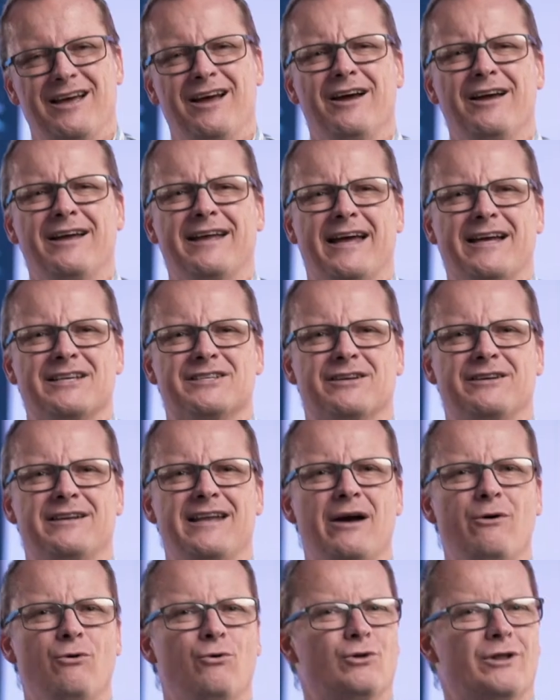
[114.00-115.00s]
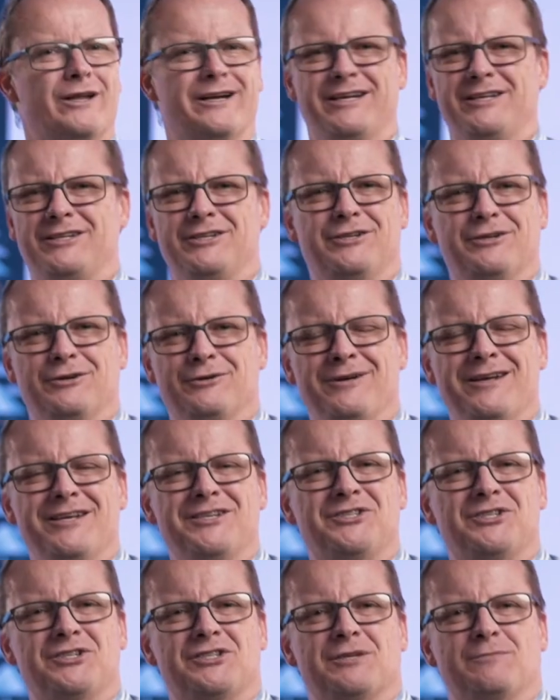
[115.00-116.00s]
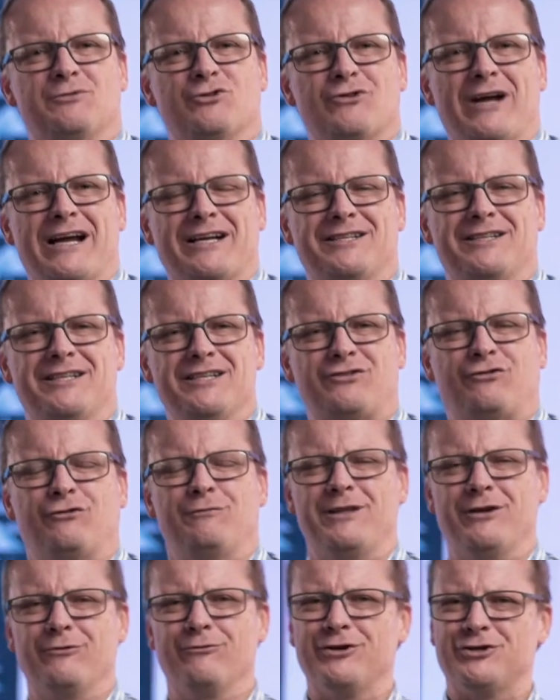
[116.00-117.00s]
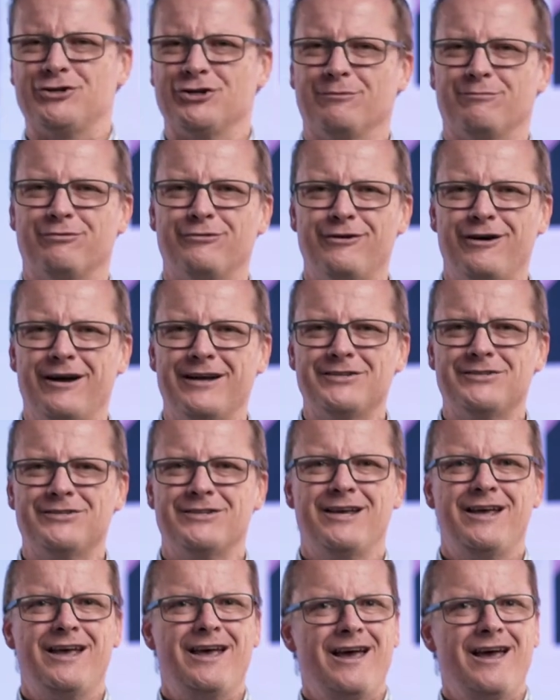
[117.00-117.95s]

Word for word: Okay, so now all I need to do is to subtract this from the original price,